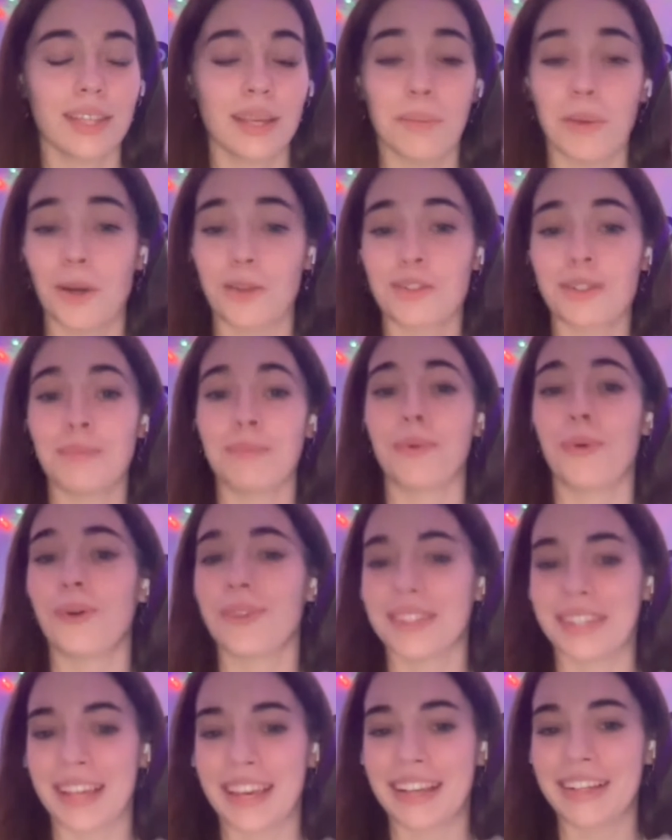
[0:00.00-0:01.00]
the most important
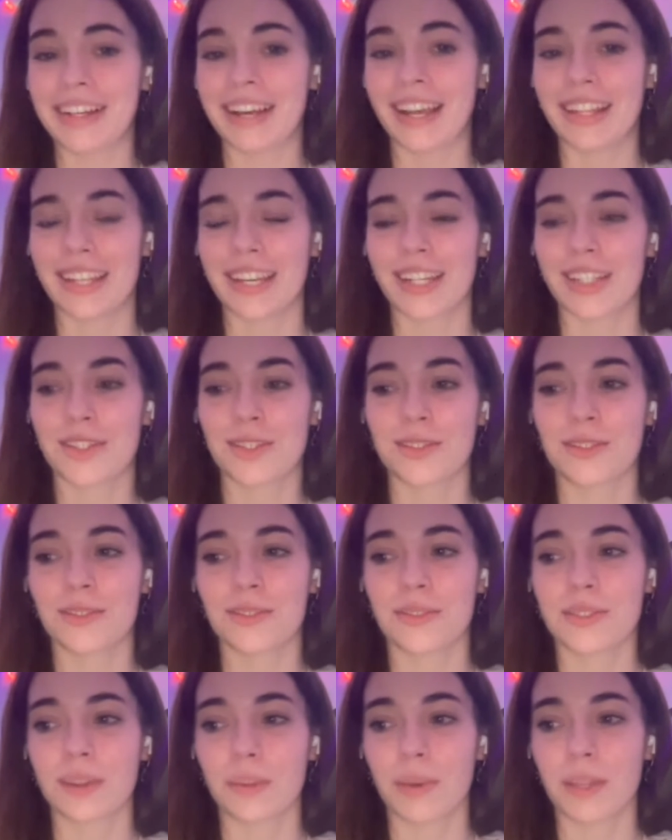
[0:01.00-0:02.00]
thing and that's
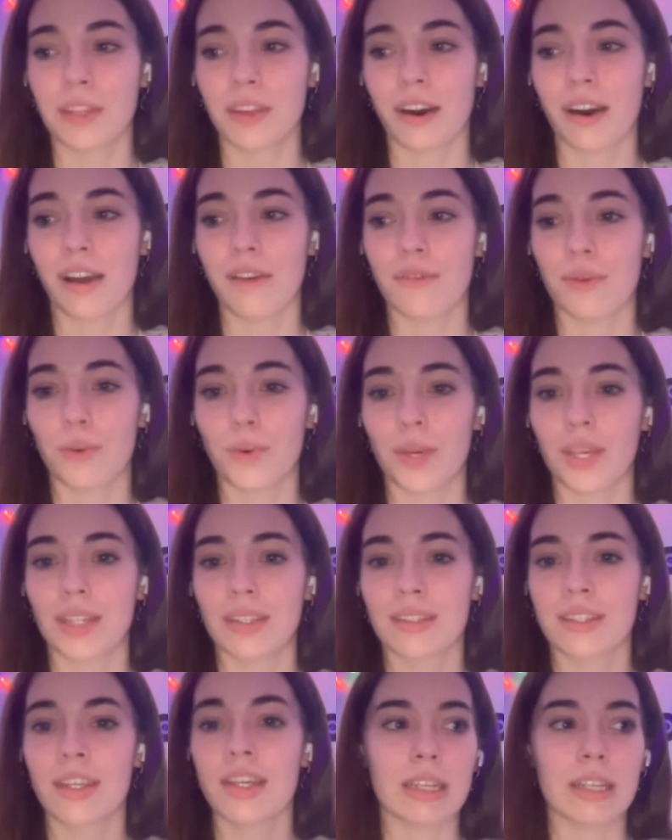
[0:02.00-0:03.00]
something that i've
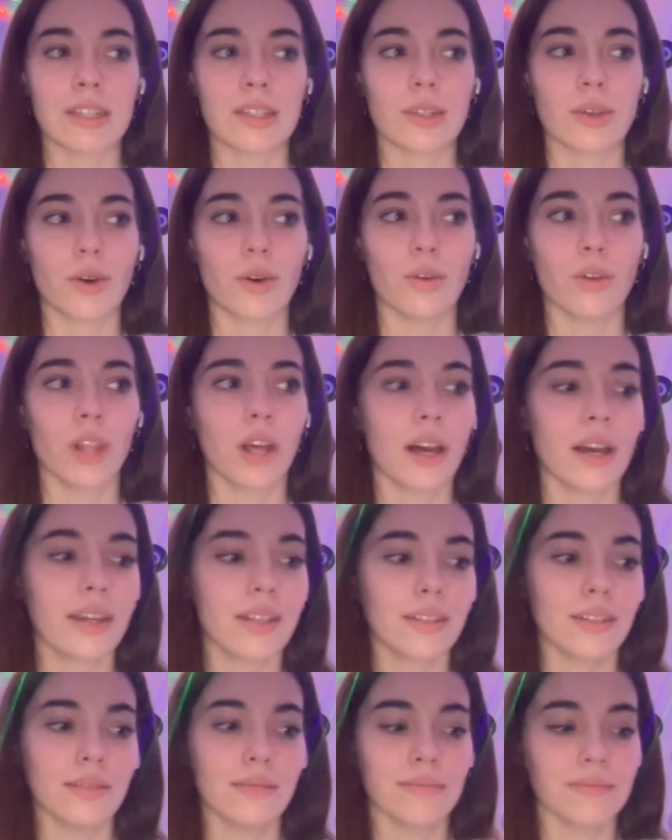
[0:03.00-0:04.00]
always said online
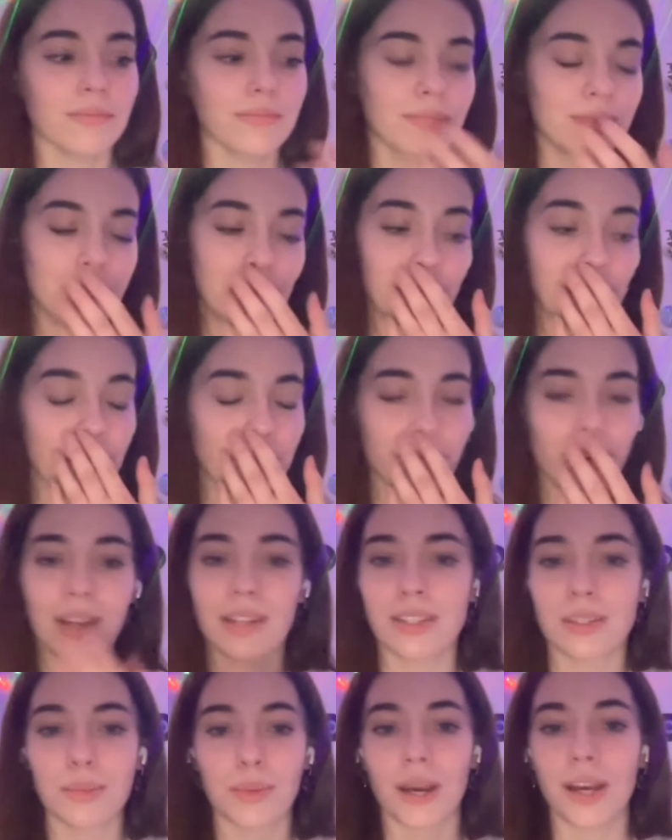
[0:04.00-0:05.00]
and to my
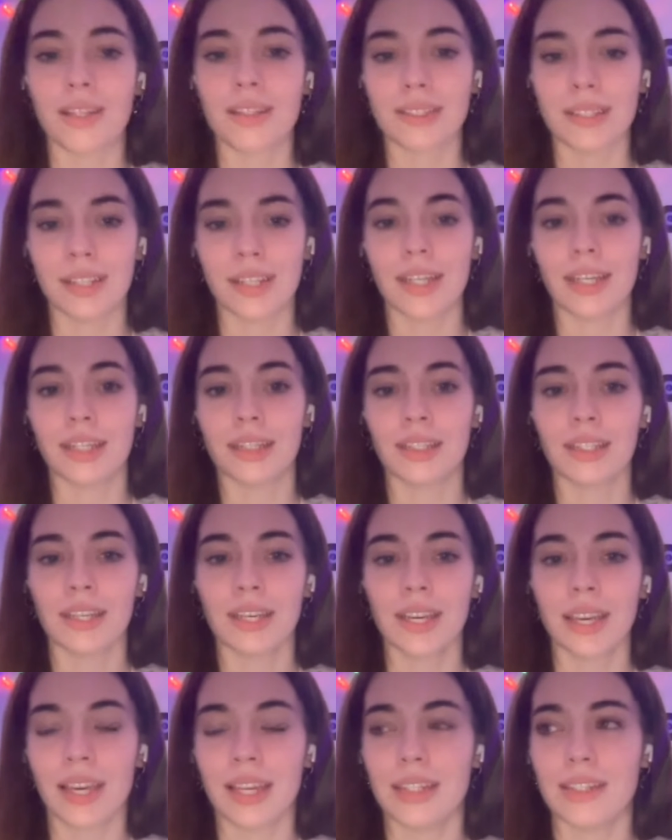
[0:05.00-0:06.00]
friends personally
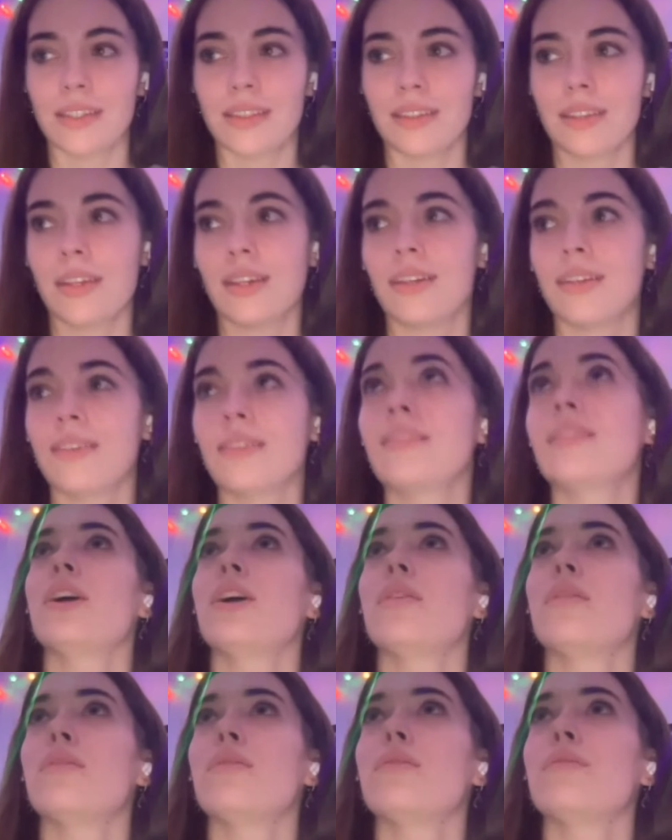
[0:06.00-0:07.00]
is that you
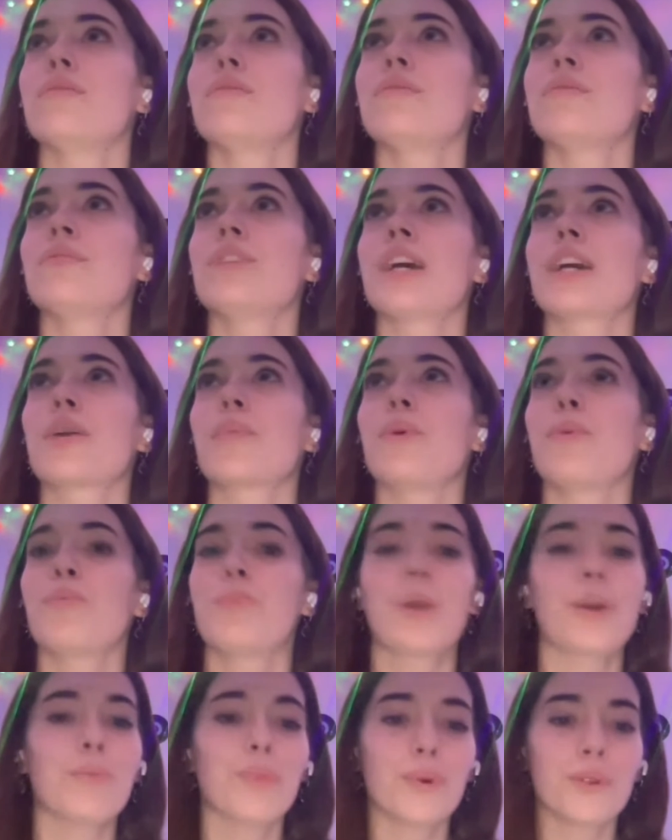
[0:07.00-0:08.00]
know check up on
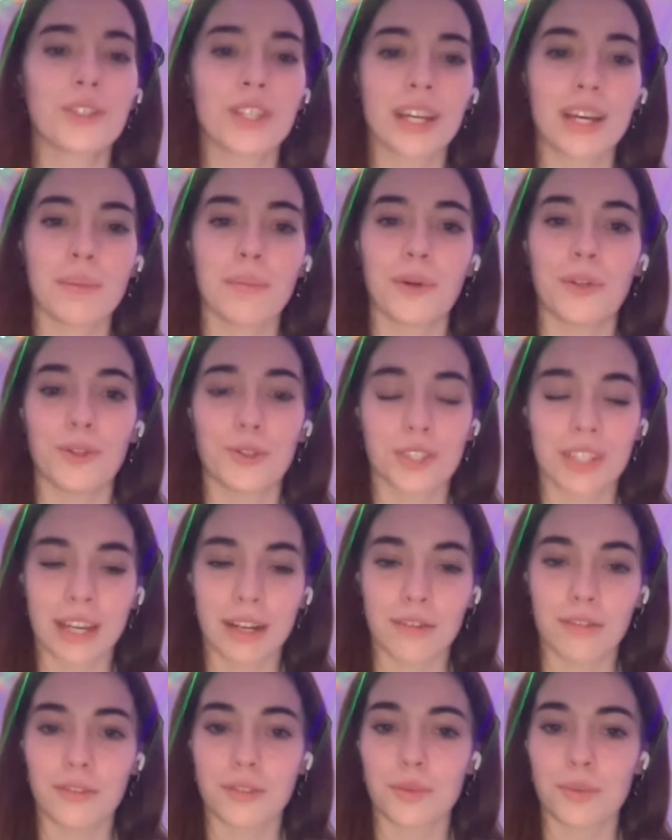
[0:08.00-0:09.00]
people check up on
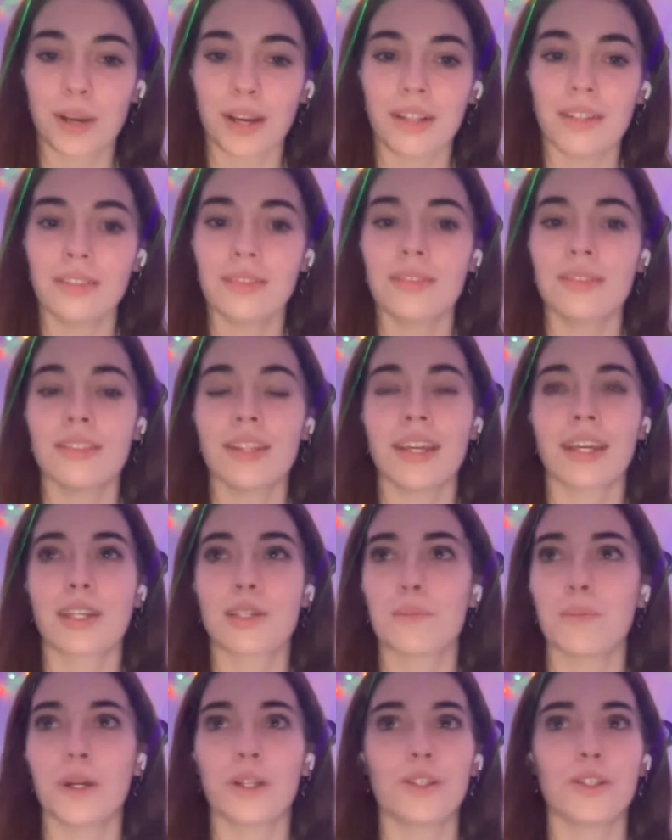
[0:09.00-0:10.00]
yourself as well like as
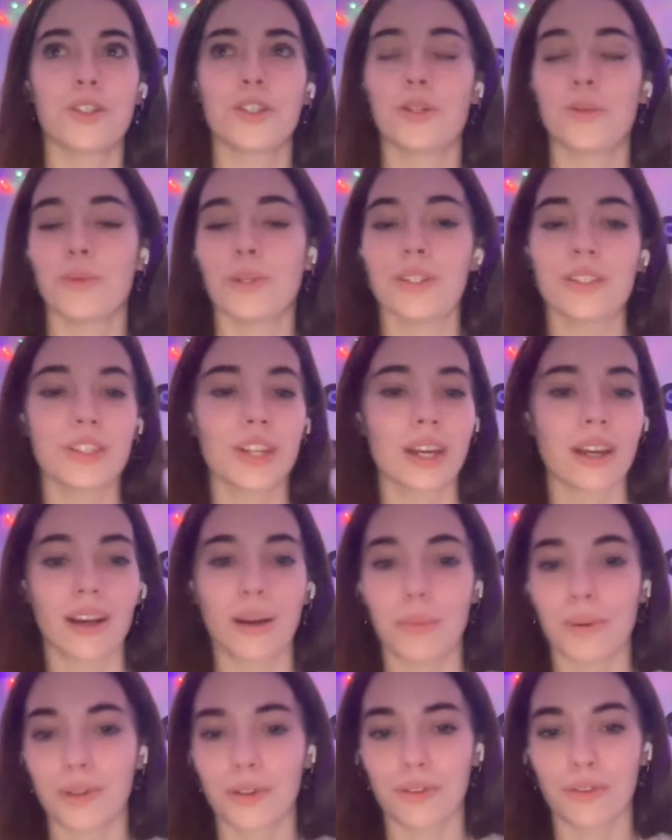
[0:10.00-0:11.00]
much as you would check up
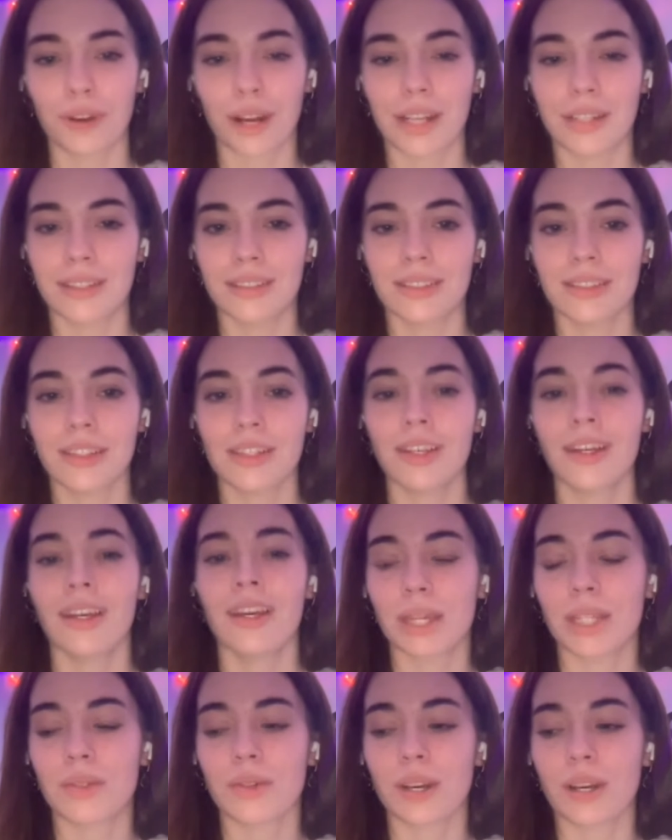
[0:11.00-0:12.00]
on a friend
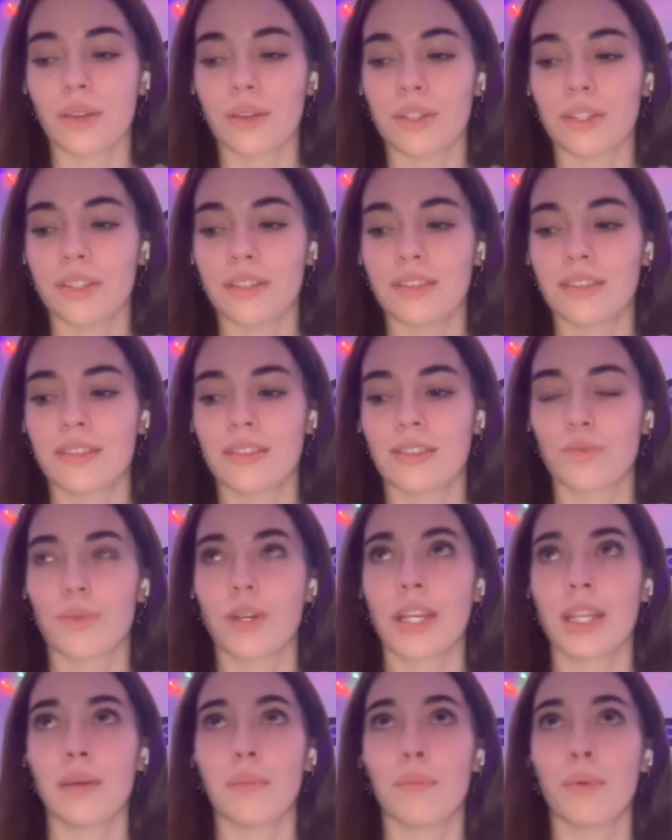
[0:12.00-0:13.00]
mental health is a
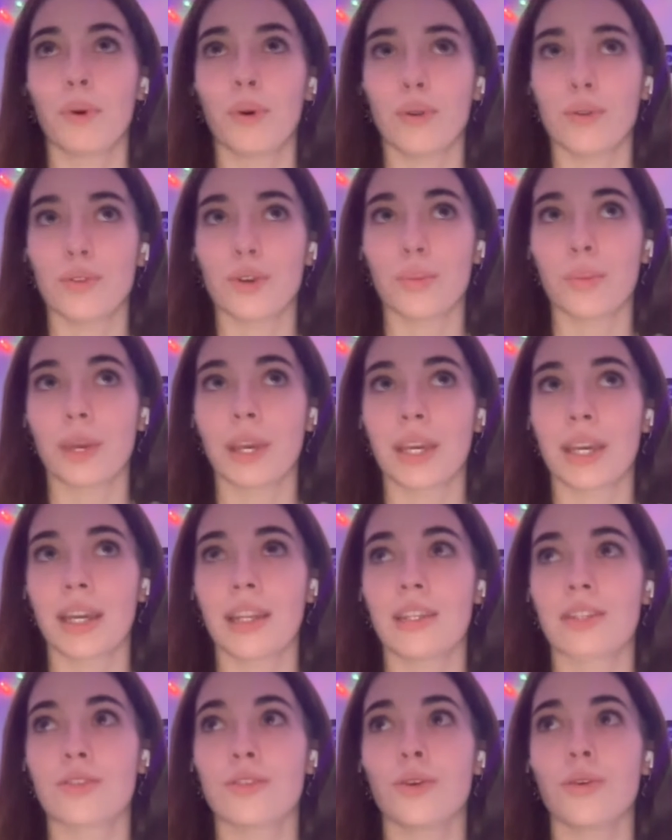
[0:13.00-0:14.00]
really important topic and
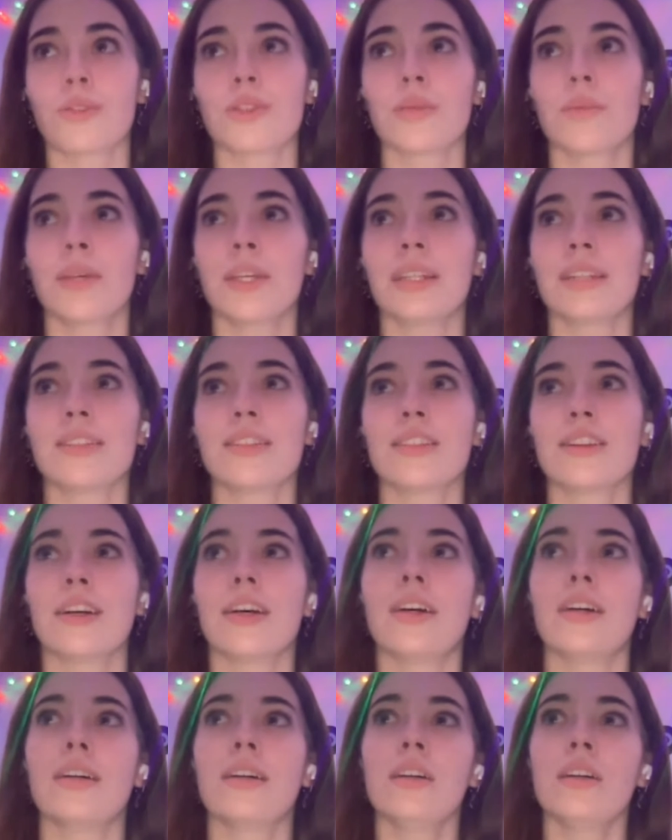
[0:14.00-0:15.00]
it's not something
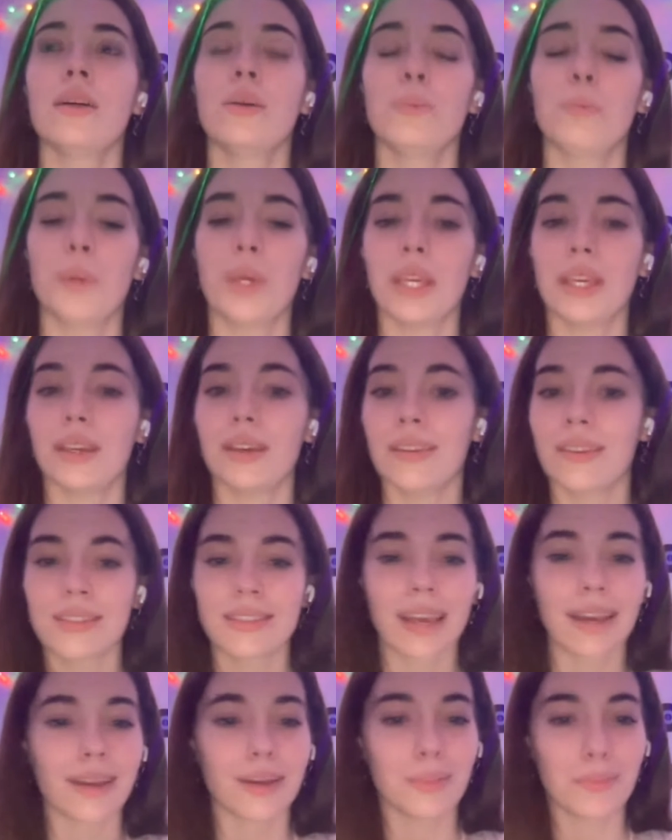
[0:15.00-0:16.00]
to be
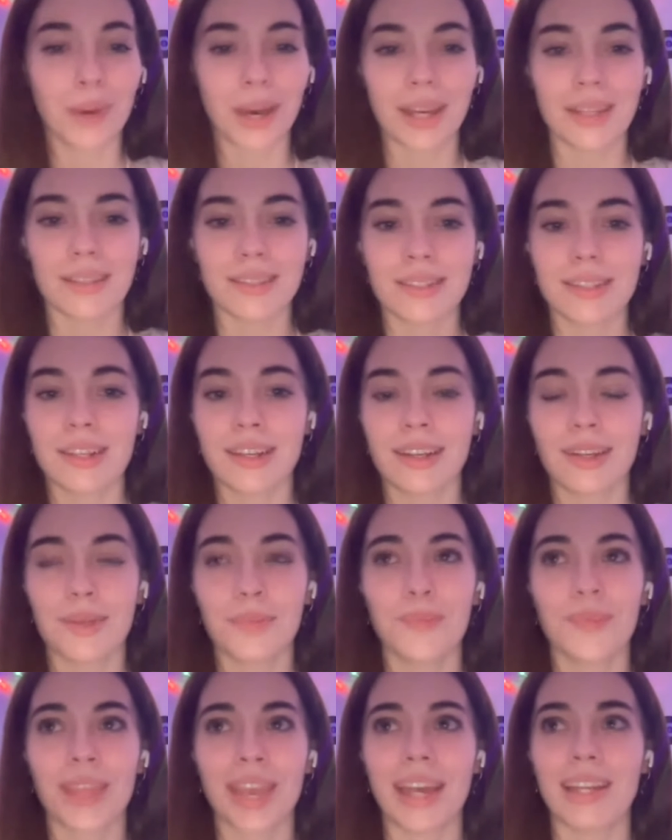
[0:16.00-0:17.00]
second best to
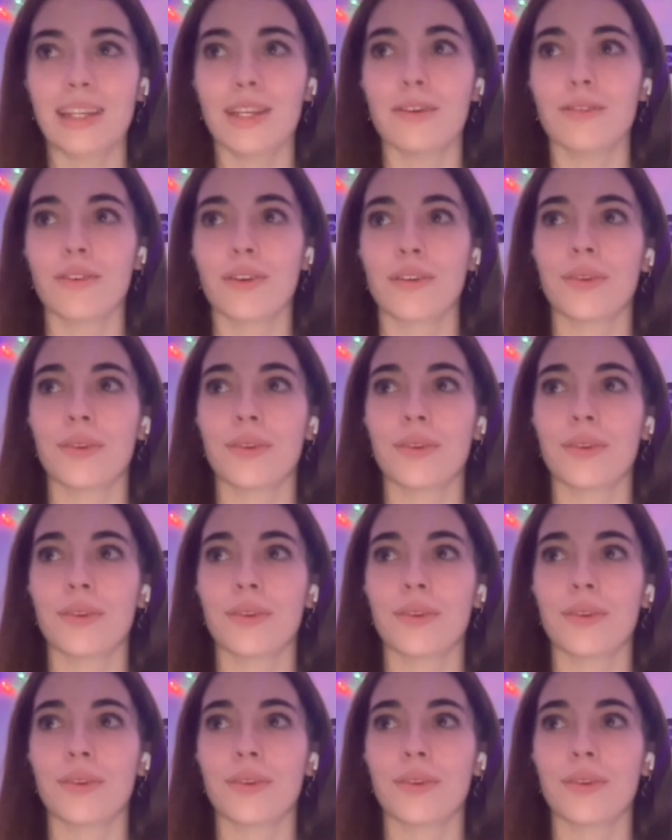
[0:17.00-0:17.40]
any of